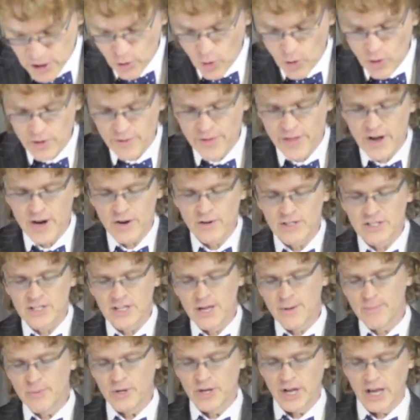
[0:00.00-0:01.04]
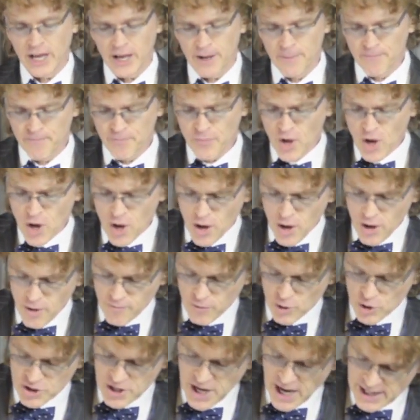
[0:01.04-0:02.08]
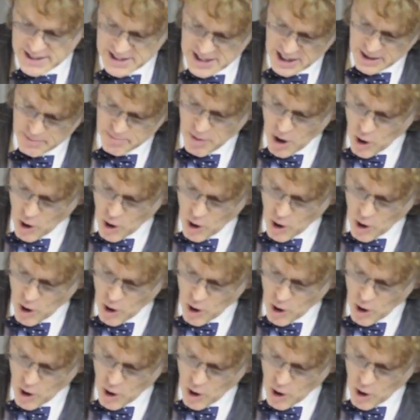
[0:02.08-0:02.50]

Lord, there is liberty. Verse 18,